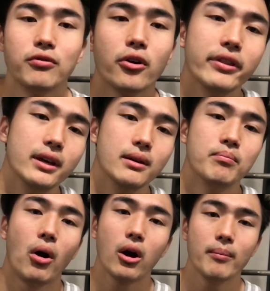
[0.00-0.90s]
for the
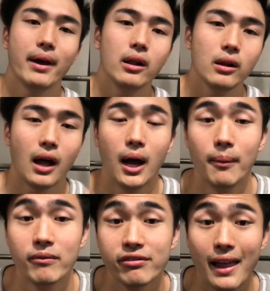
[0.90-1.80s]
barbell
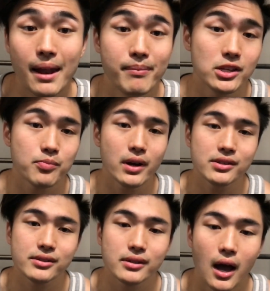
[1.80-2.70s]
flat bench
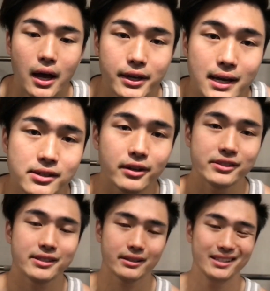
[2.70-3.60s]
press, you guys
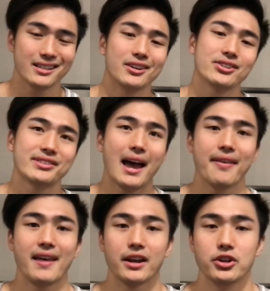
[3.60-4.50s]
need to
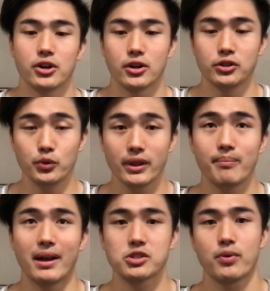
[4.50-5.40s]
understand that you're doing the
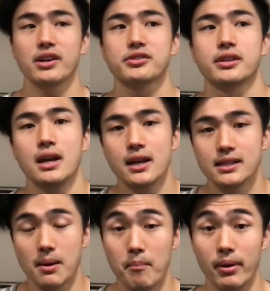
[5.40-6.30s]
bench press
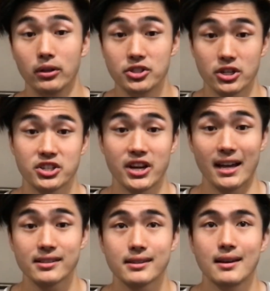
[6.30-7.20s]
to build your
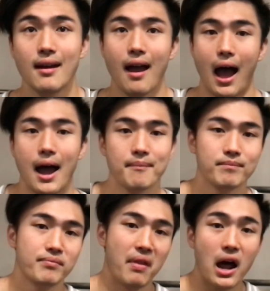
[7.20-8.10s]
chest. I'm
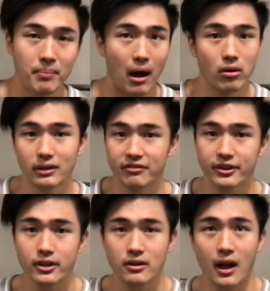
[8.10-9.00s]
not a power
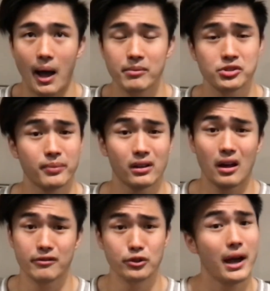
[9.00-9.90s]
lifter. I'm assuming a
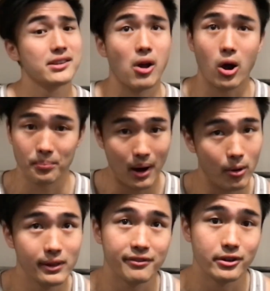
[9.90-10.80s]
lot of you guys aren't
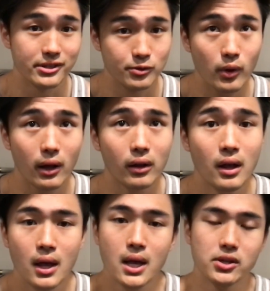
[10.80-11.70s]
power lifters as well.
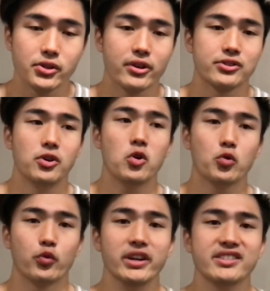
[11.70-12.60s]
So there's no
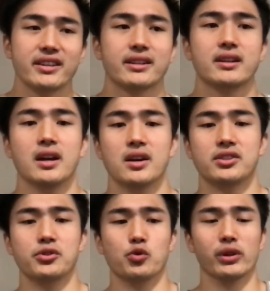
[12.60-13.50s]
reason
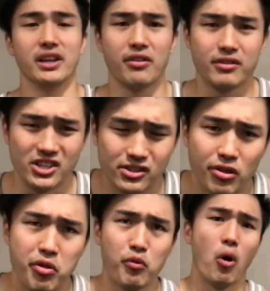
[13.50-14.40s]
to really just
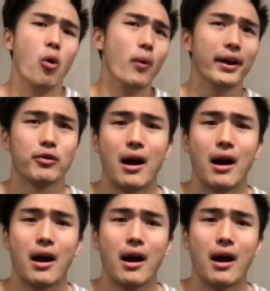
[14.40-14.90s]
throw weight